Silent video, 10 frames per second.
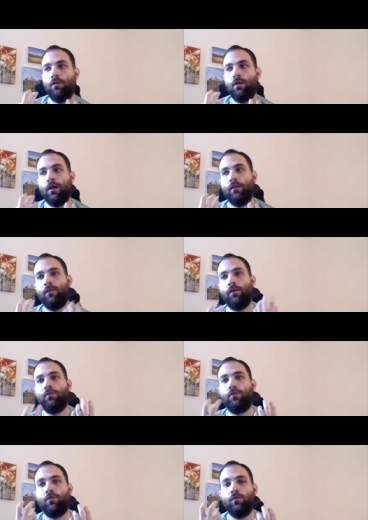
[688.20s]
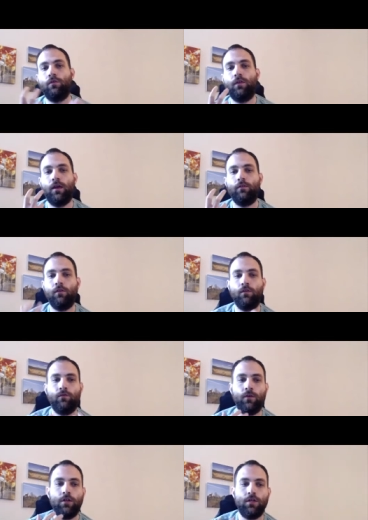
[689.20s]
individual UTXOs
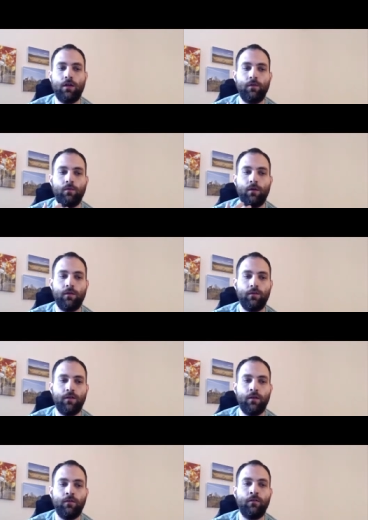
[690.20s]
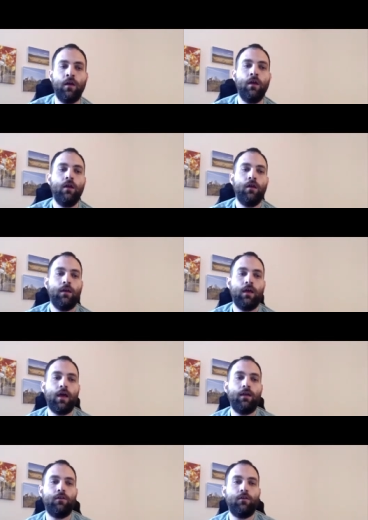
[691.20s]
for each and every one of these things,
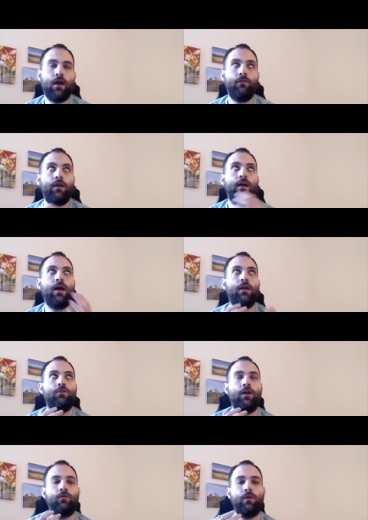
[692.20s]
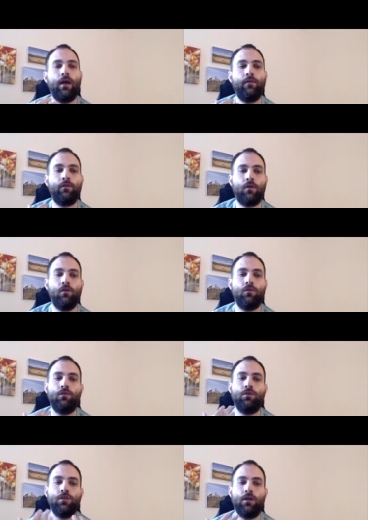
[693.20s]
every contract will have its
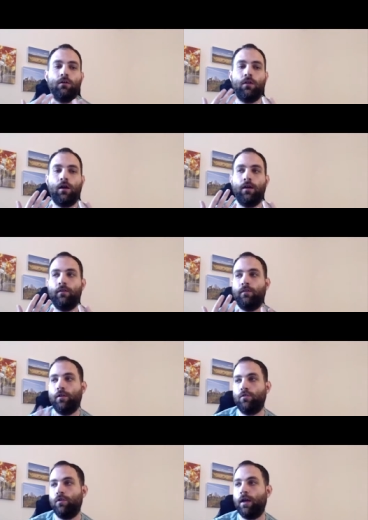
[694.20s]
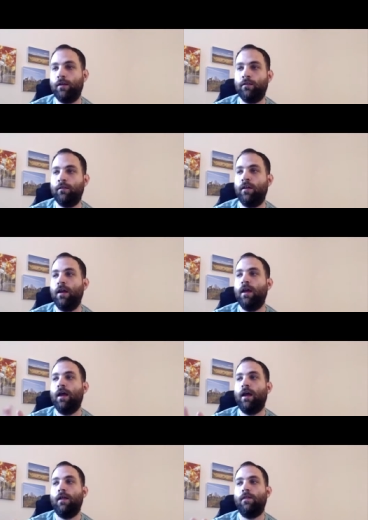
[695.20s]
own generalized address.
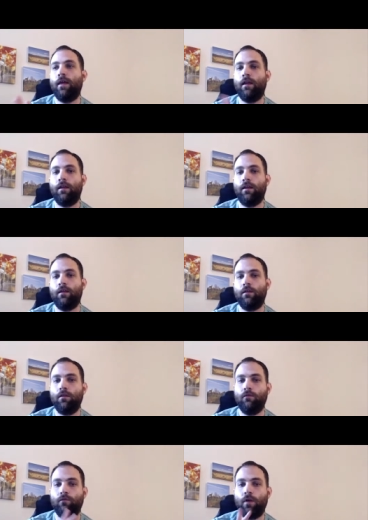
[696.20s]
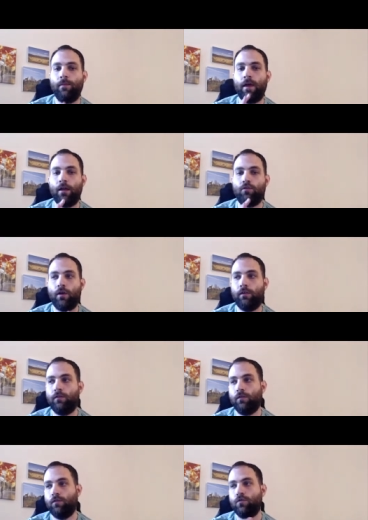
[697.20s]
And then from that address,
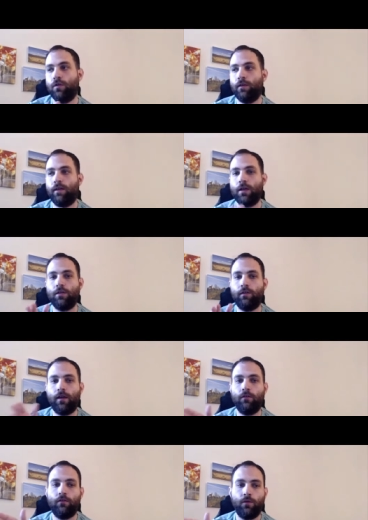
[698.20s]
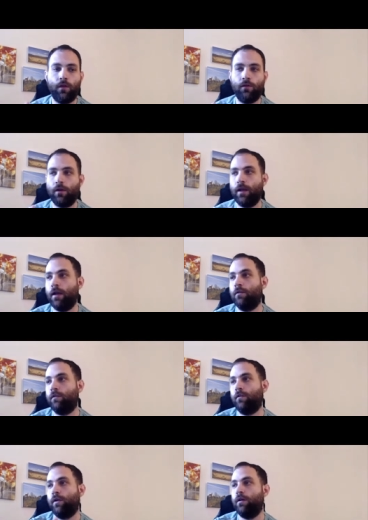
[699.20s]
you'll do transactions out to other accounts.
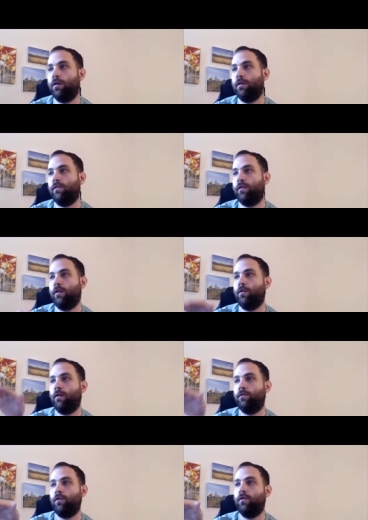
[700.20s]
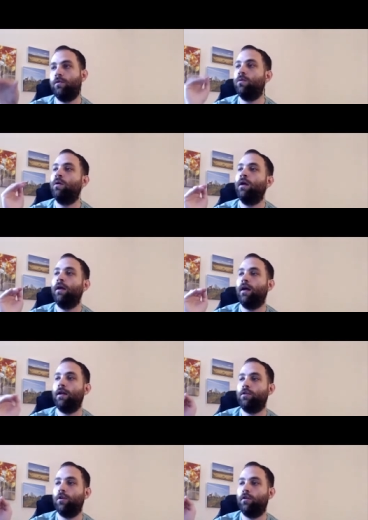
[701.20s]
So here you can see you have you,
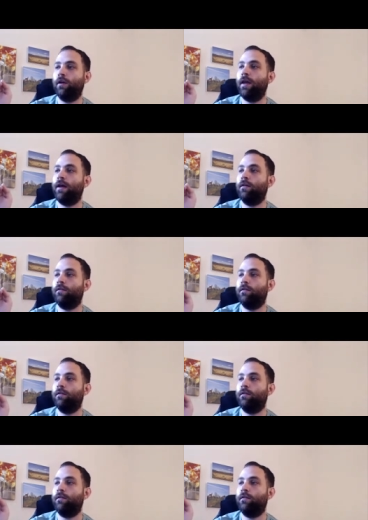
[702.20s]
and your account,